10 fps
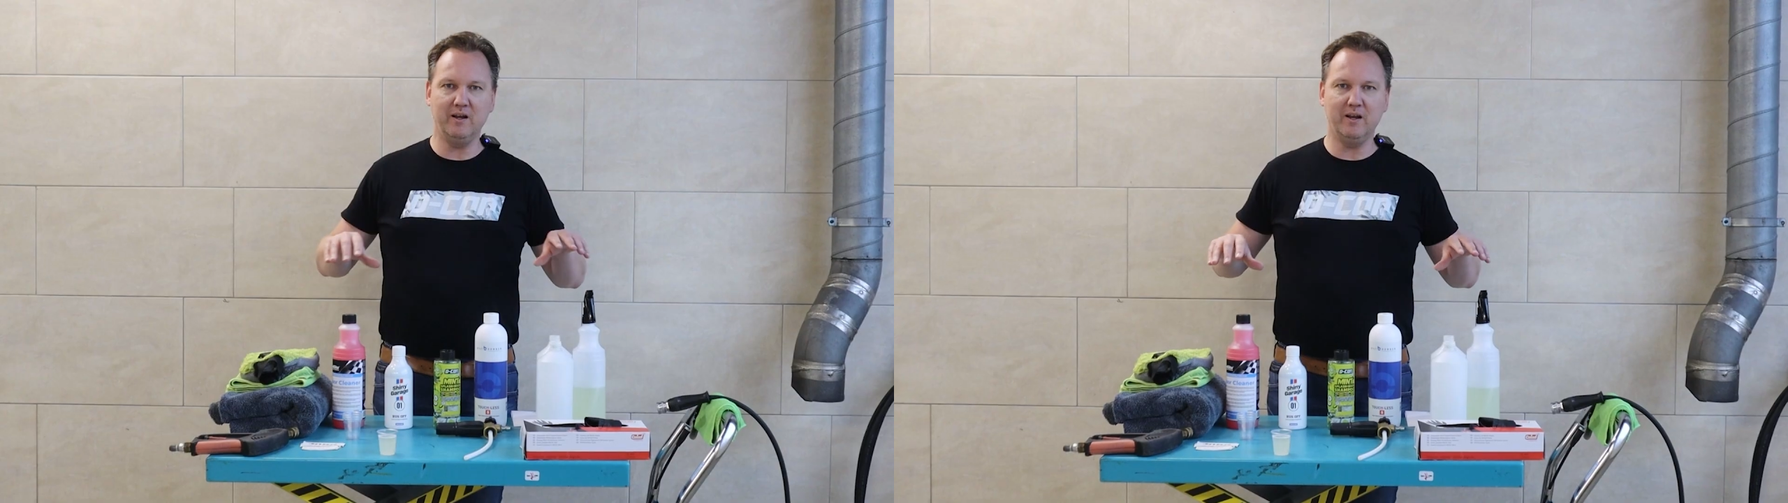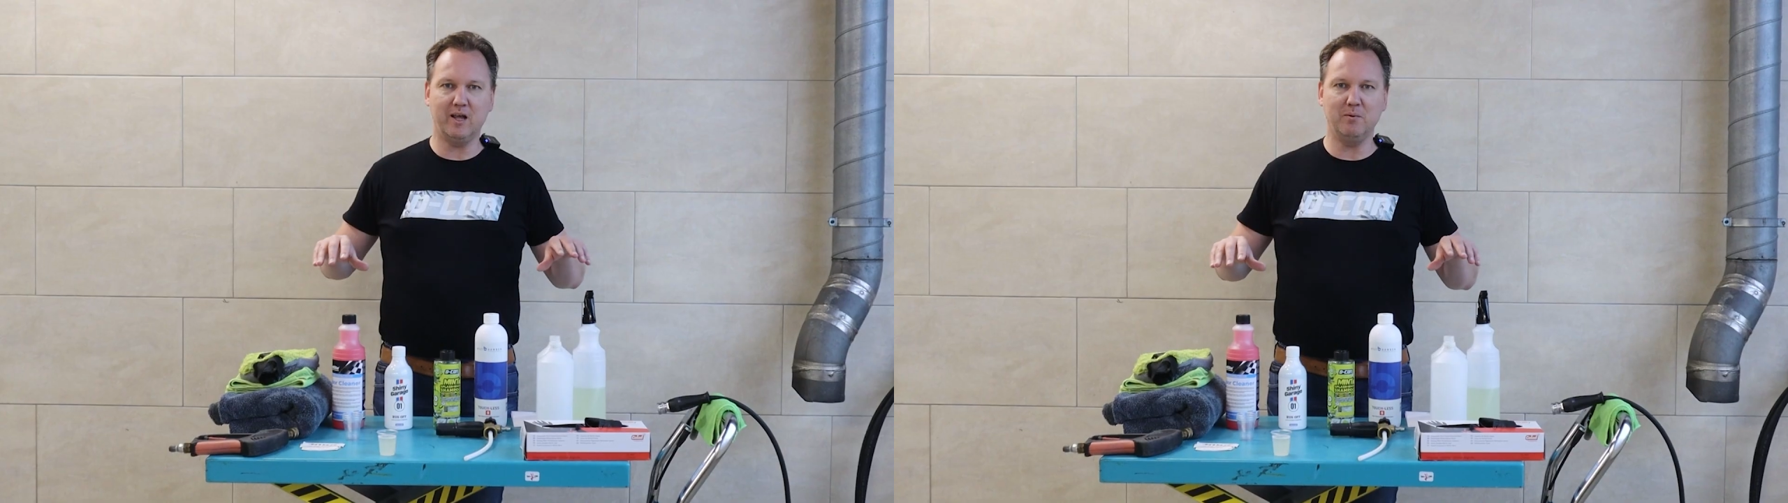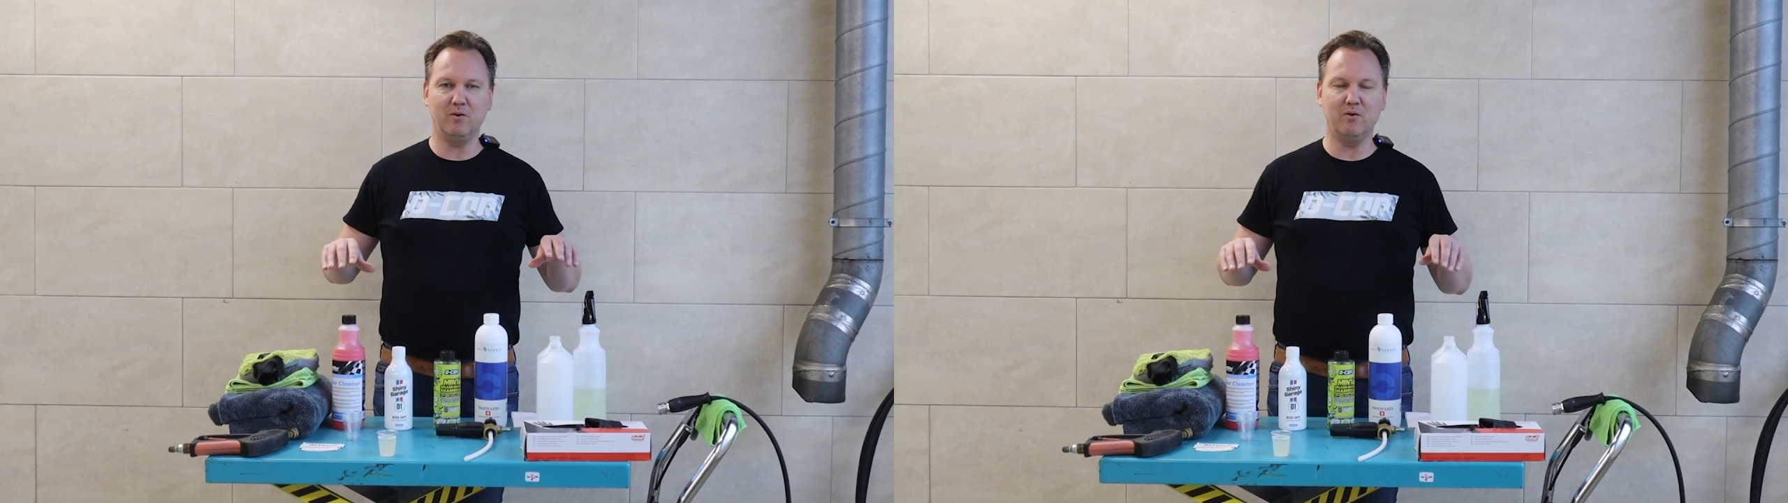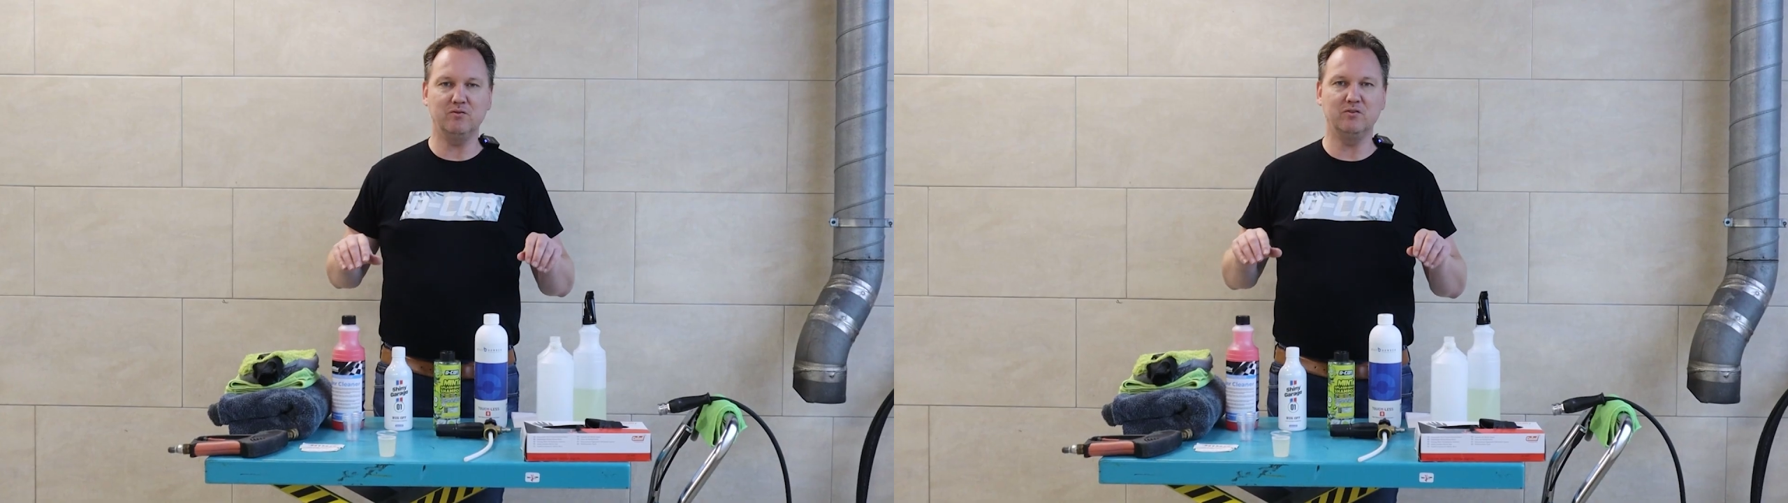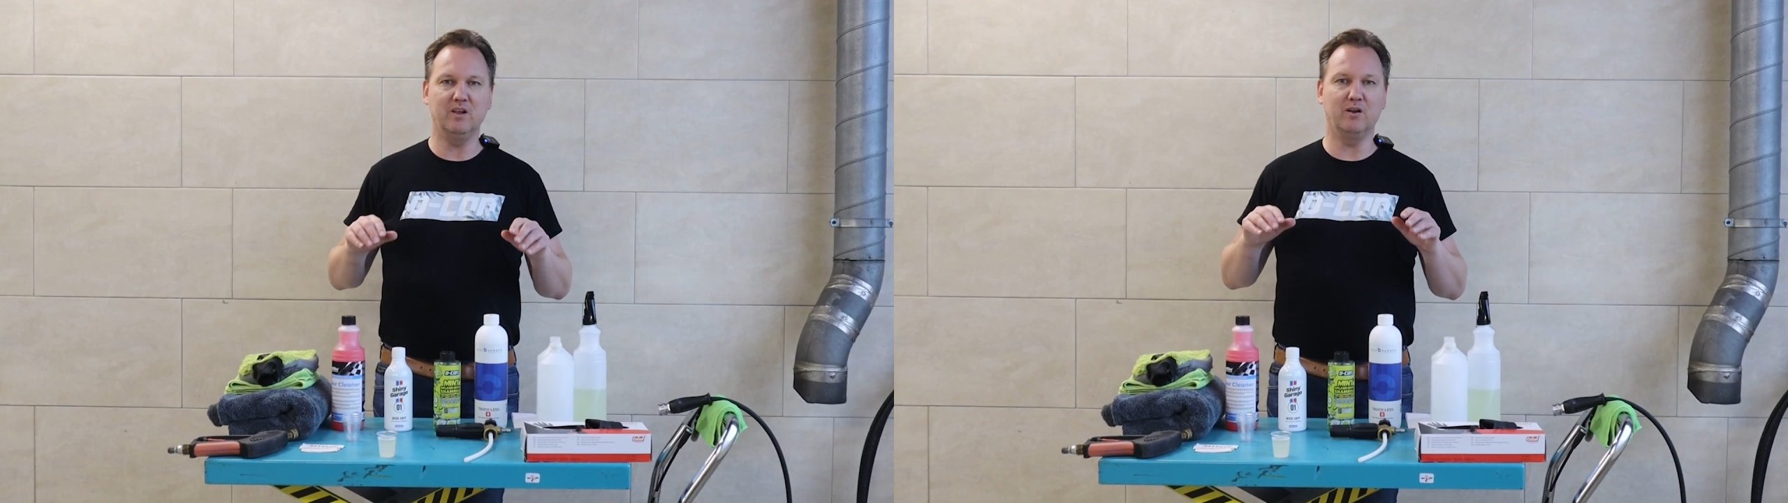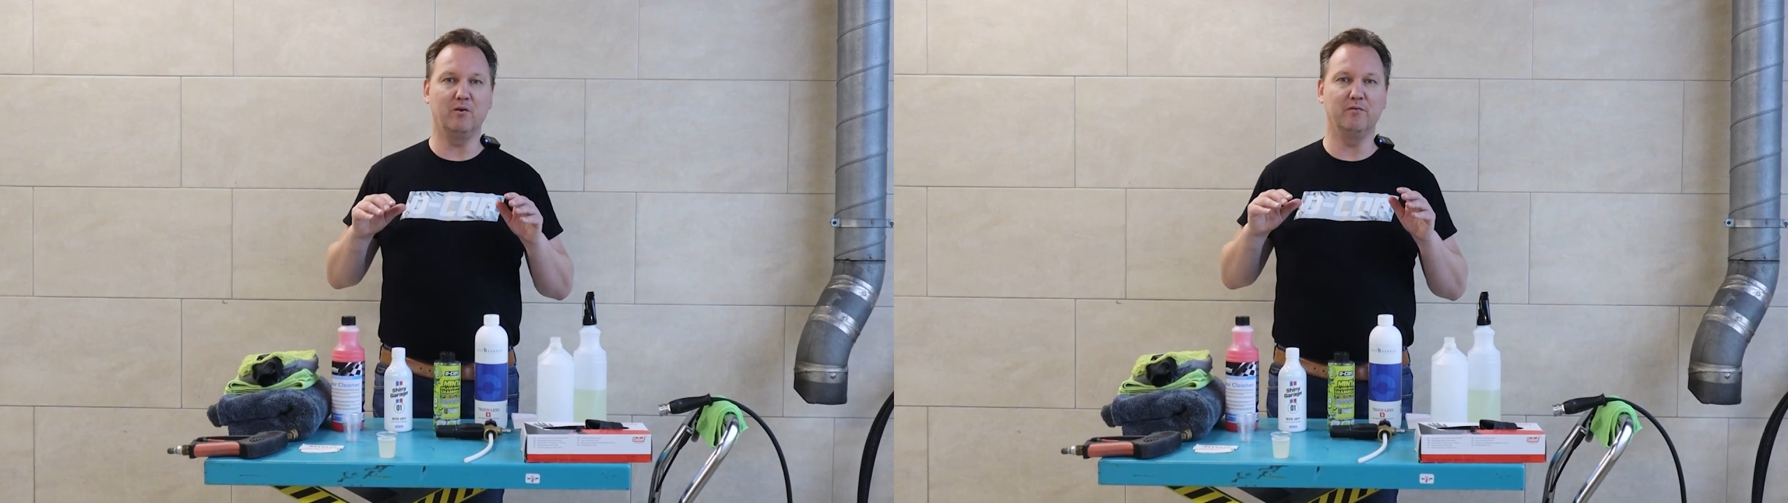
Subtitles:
cleaning chemicals that are